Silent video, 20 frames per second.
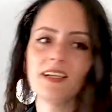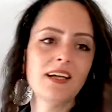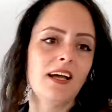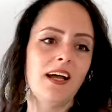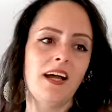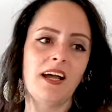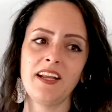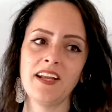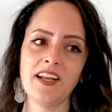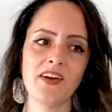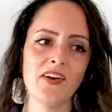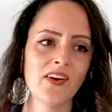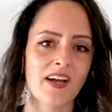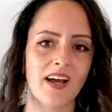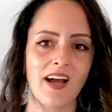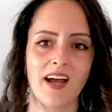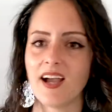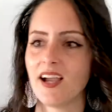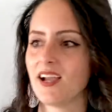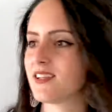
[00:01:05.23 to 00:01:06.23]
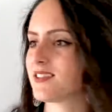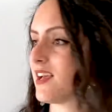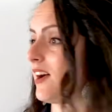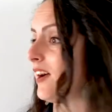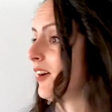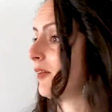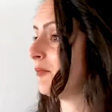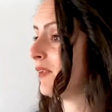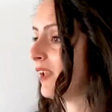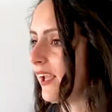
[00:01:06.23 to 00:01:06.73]
I know guys,
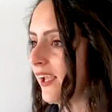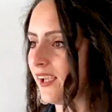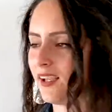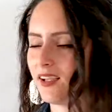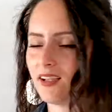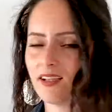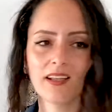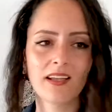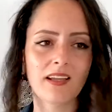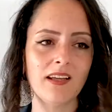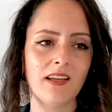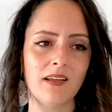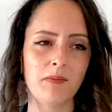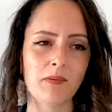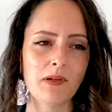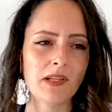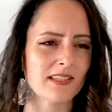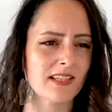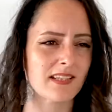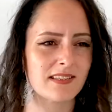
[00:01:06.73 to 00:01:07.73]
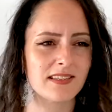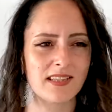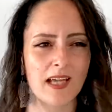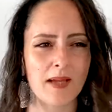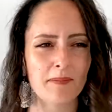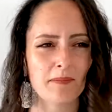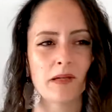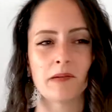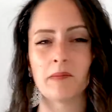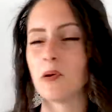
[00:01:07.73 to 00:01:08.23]
I'm late. Please
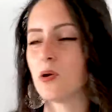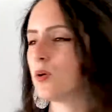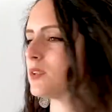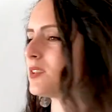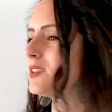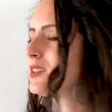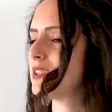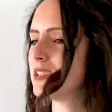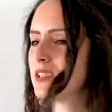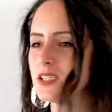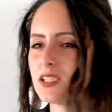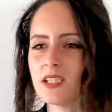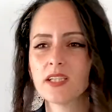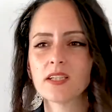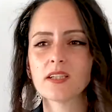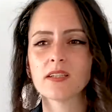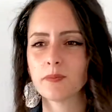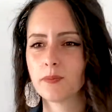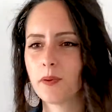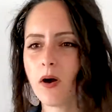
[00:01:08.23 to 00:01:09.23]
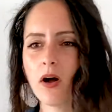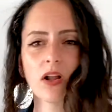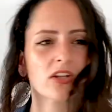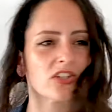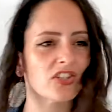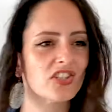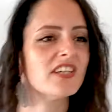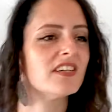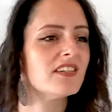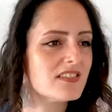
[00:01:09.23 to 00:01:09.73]
accept my most sincere
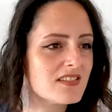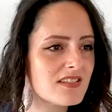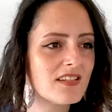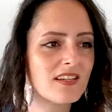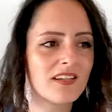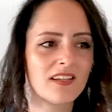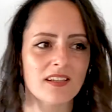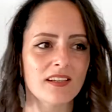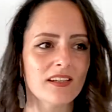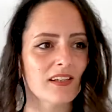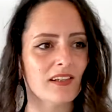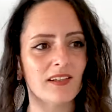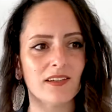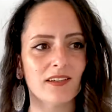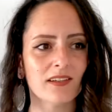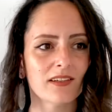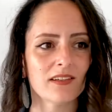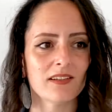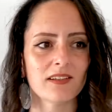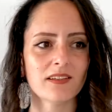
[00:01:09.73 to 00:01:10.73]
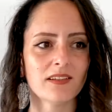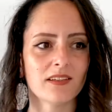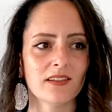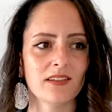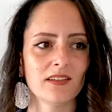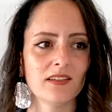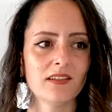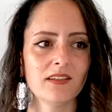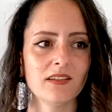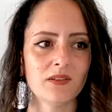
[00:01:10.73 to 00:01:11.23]
apologies.
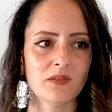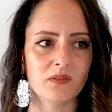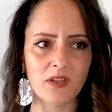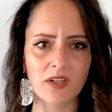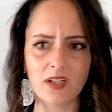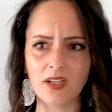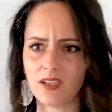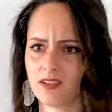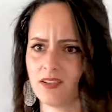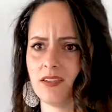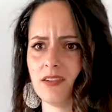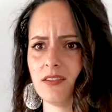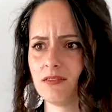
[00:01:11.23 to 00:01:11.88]
What?